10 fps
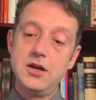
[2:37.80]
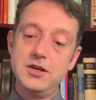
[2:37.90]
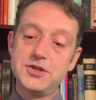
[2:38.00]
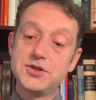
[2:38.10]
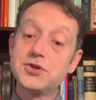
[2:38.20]

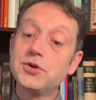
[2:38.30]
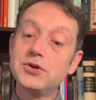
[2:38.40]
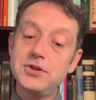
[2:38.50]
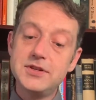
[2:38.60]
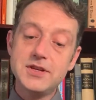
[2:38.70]

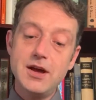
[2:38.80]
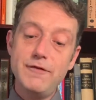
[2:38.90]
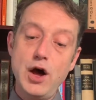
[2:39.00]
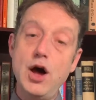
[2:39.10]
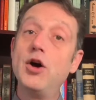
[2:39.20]
Circles of
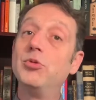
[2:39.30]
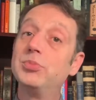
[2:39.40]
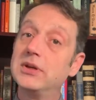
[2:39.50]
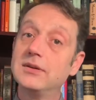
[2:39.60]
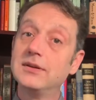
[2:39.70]
Hope
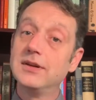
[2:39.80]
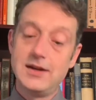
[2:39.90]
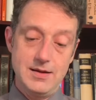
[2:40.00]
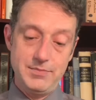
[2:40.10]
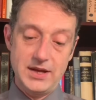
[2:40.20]

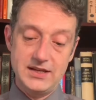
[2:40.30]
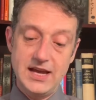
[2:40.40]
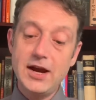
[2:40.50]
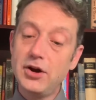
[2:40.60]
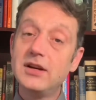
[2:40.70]
by
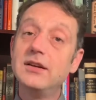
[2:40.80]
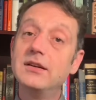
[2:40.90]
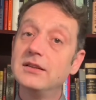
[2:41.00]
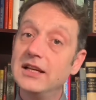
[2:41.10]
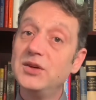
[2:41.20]

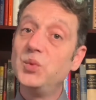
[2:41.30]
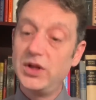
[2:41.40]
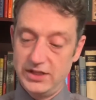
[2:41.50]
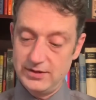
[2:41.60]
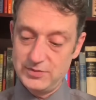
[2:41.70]
Lynn
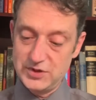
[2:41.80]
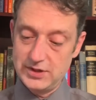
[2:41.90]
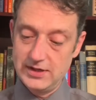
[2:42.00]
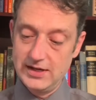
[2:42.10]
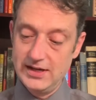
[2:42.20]
Williams,
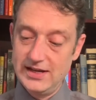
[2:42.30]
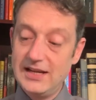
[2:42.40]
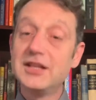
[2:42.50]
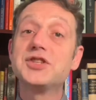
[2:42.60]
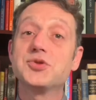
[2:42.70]

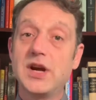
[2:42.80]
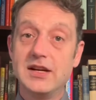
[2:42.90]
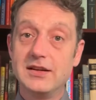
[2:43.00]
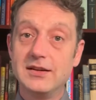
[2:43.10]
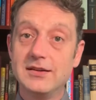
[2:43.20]

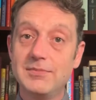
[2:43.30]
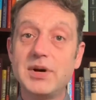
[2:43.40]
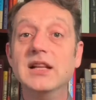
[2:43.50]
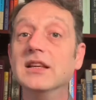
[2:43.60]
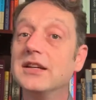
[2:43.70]
illustrated by
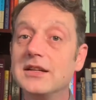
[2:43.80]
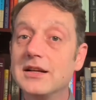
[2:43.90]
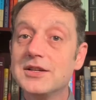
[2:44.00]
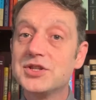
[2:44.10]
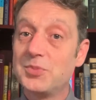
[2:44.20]
Linda
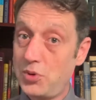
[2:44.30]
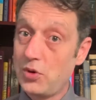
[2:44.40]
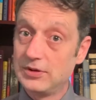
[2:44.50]
Saport.